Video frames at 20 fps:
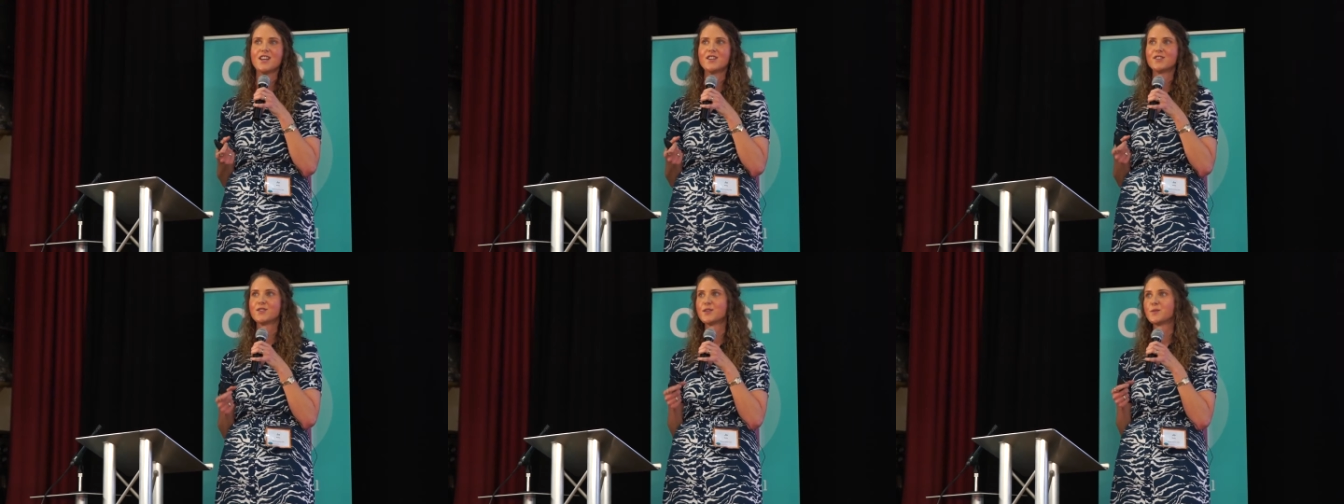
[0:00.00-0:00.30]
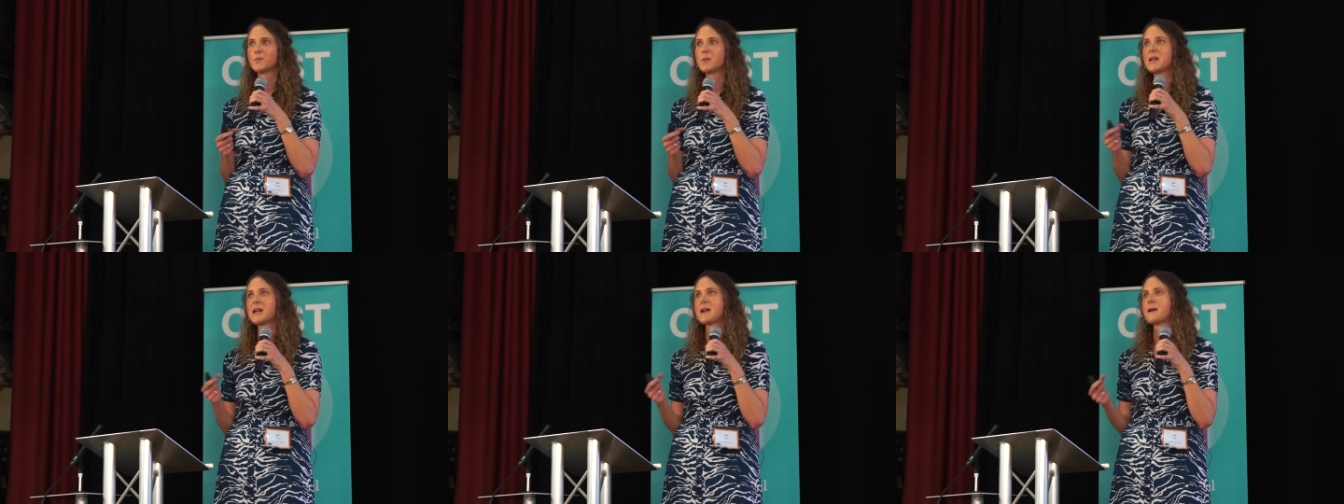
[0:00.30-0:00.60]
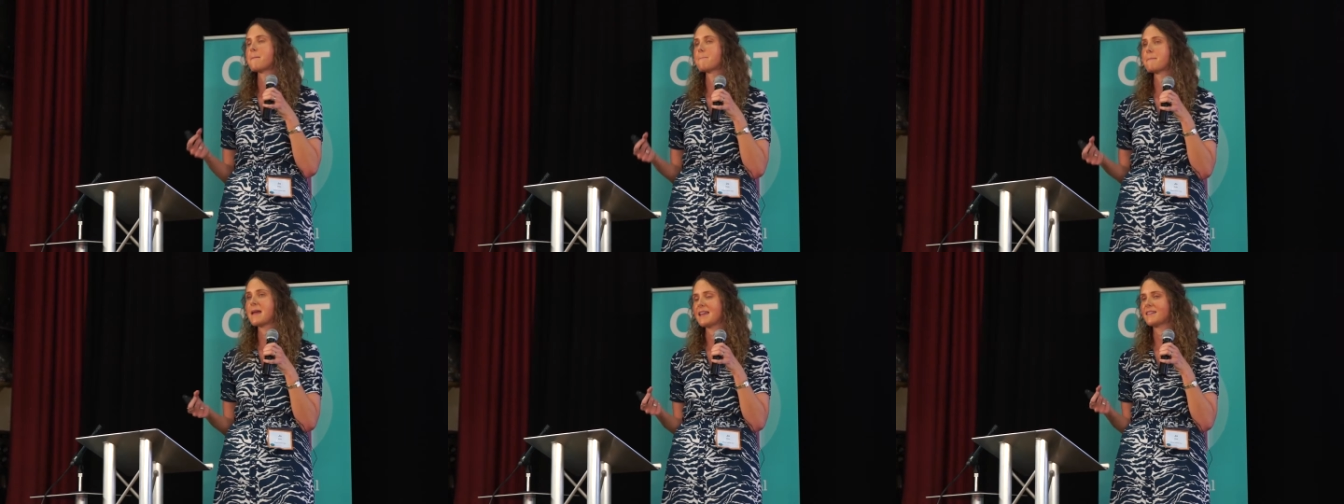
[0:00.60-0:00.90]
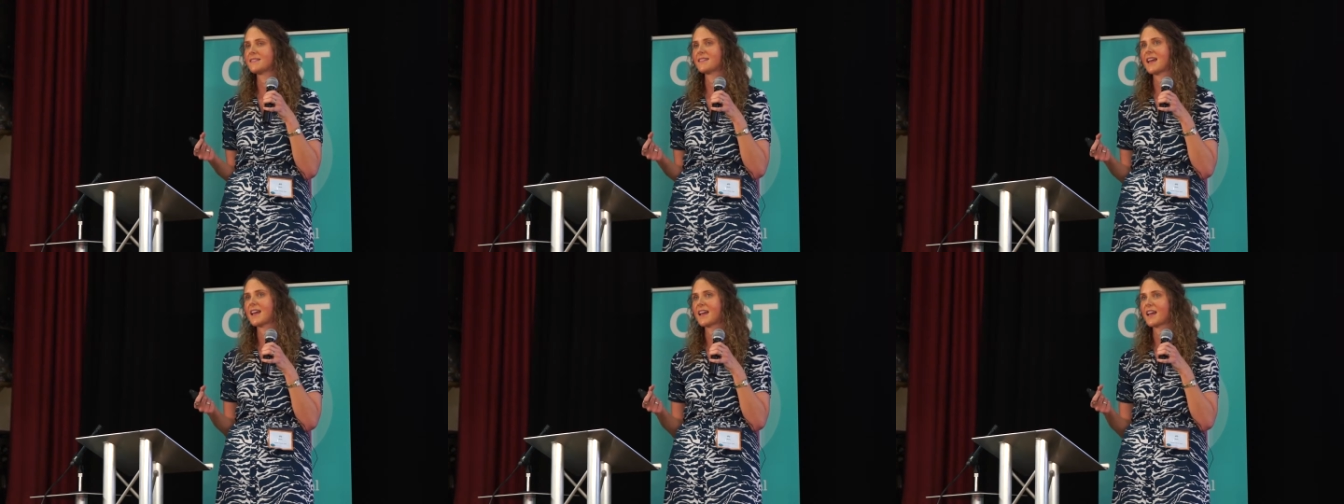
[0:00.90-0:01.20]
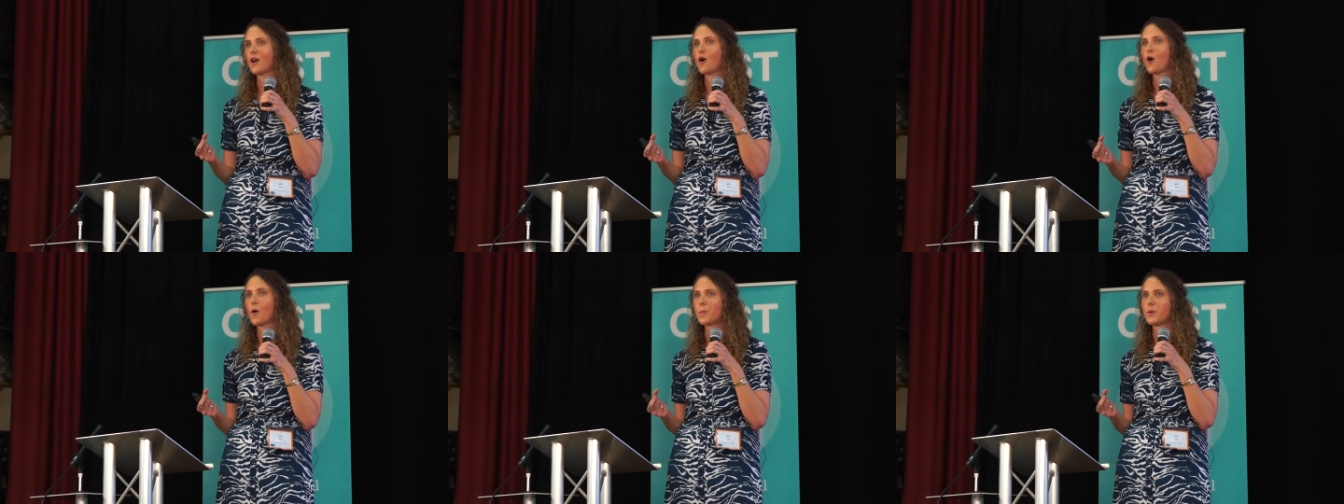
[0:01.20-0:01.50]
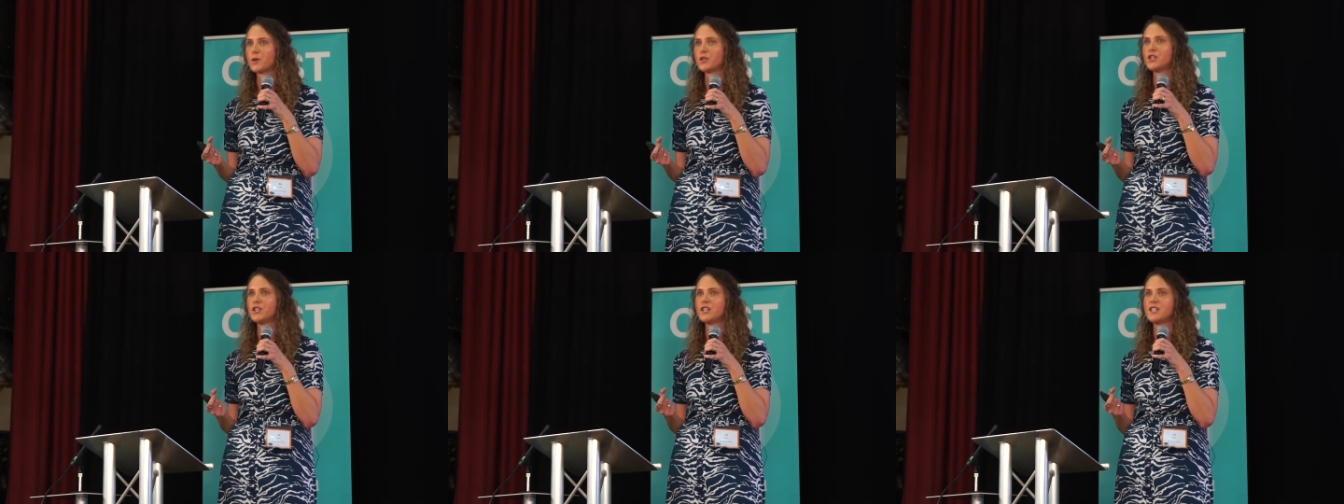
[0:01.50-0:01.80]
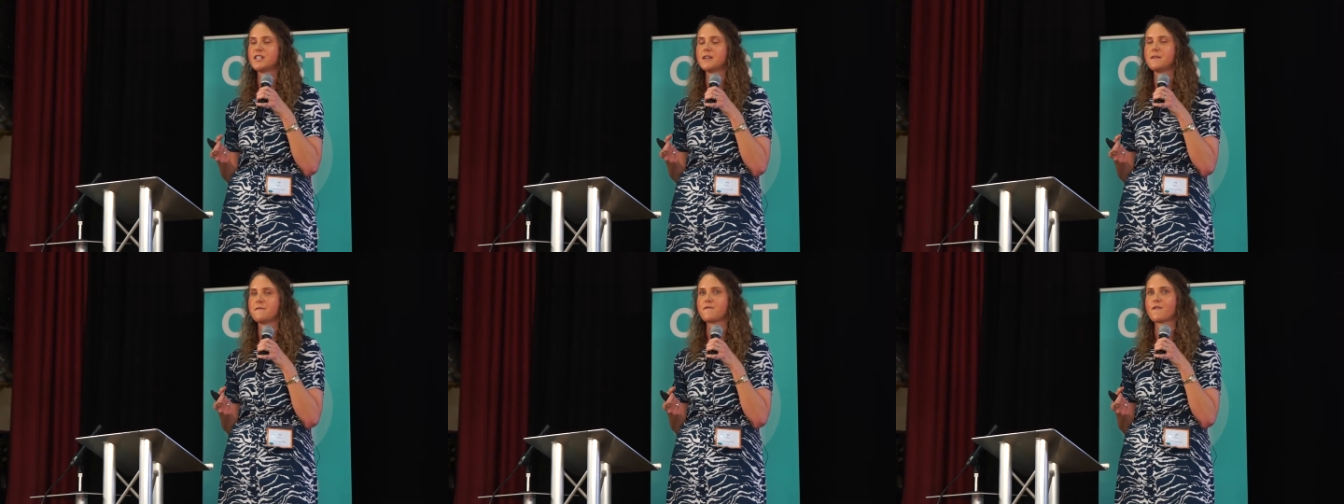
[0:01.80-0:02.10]
So it's been an amazing
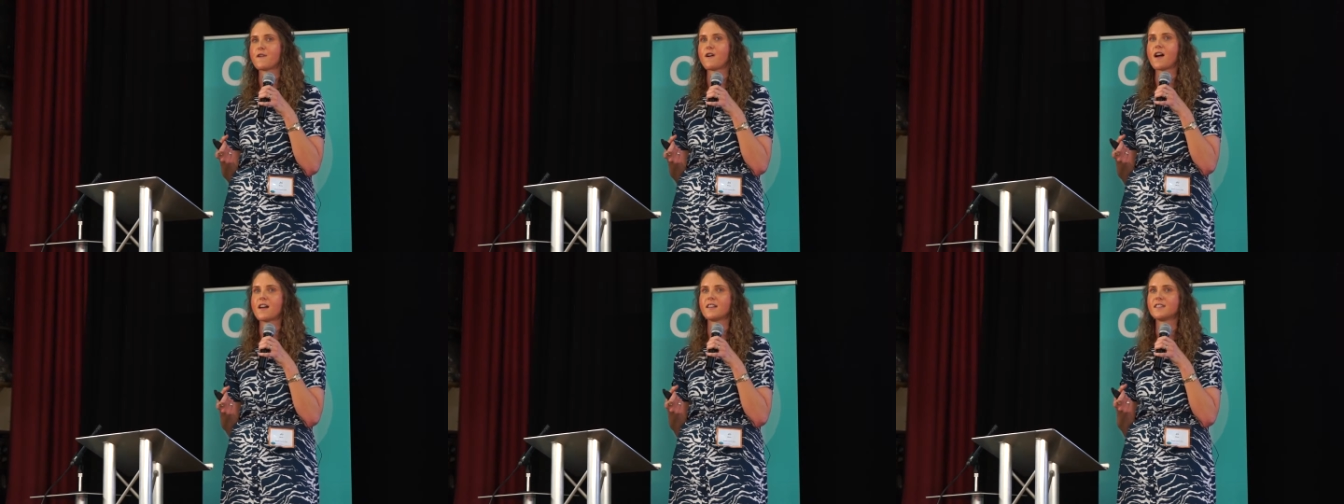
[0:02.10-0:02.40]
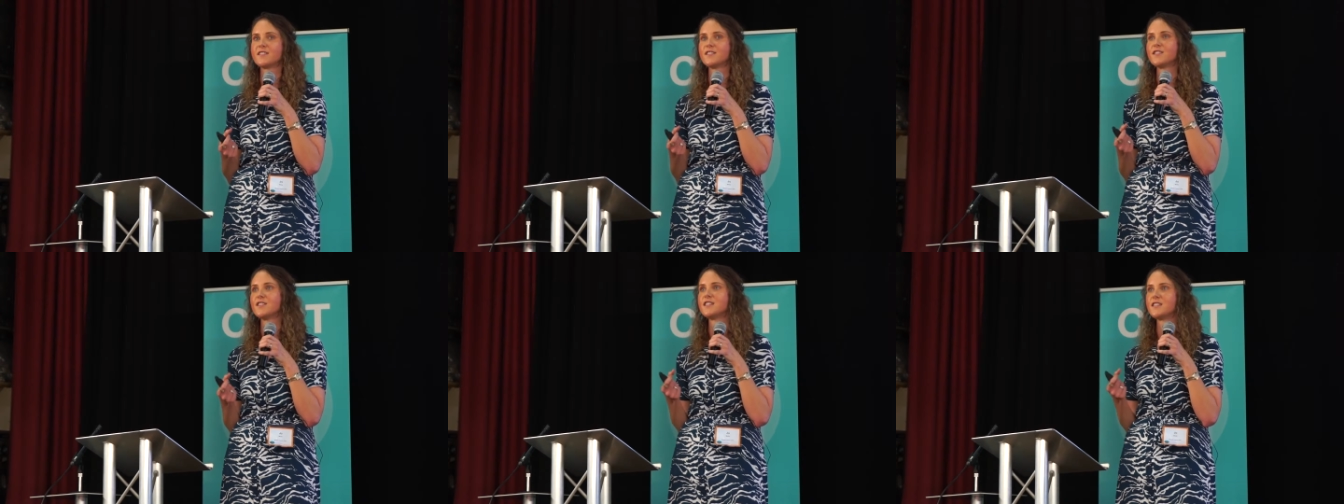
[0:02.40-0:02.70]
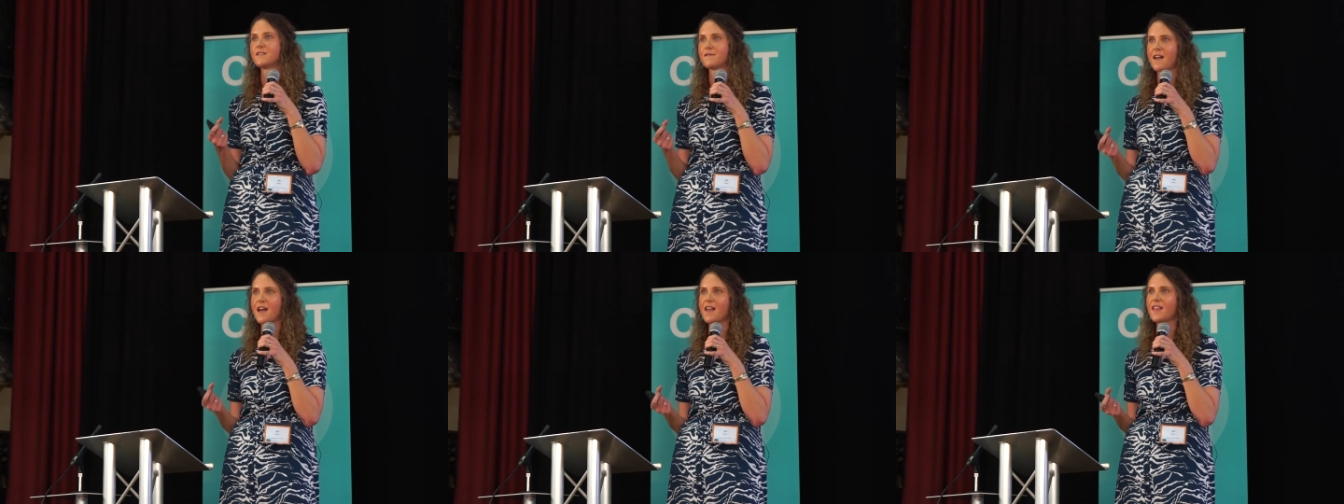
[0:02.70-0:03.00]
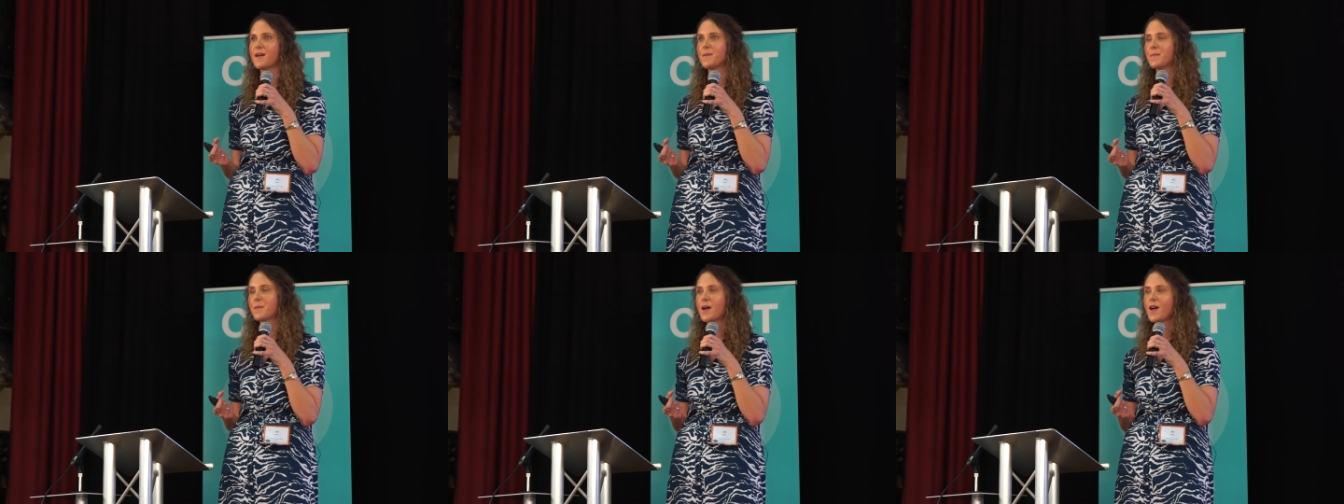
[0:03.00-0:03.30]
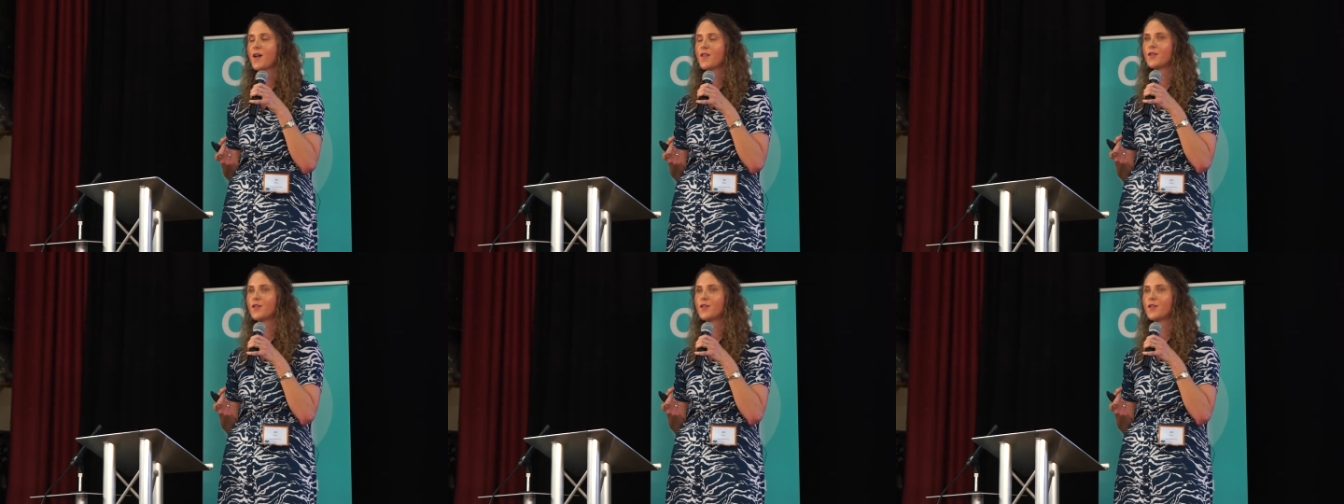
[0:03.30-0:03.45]
opportunity for us to develop